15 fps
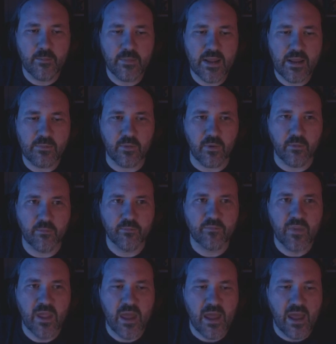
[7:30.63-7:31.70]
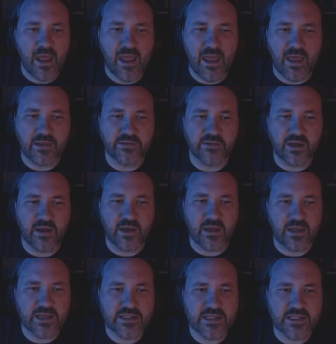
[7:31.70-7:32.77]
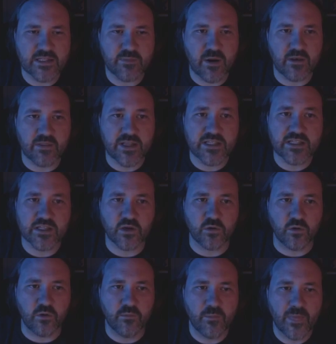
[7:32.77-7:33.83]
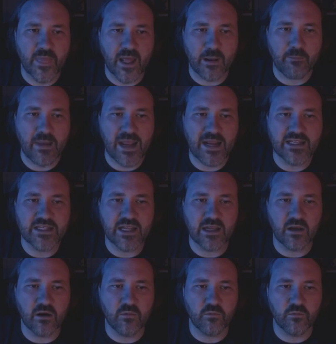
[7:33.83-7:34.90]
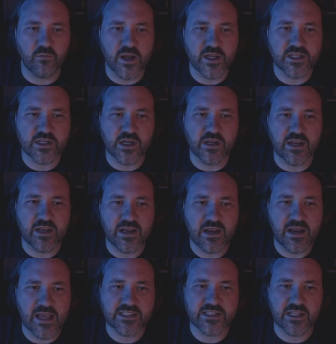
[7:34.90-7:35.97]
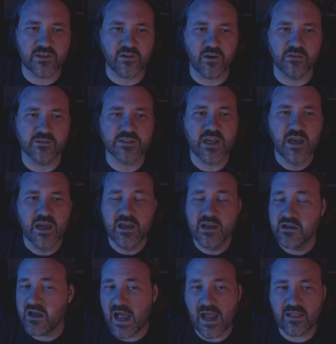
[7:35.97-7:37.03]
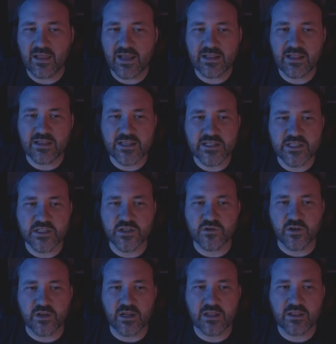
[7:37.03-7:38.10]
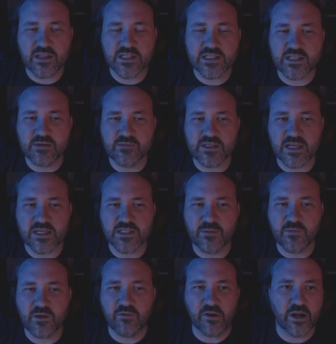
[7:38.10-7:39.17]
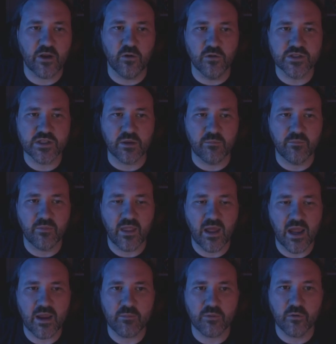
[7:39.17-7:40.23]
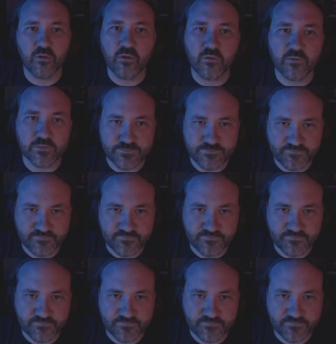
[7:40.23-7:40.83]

people. And uh, I guess that's about, this is cool, like painting Russian nesting dolls. I like that this is trending. This seems like something very wholesome. I approve.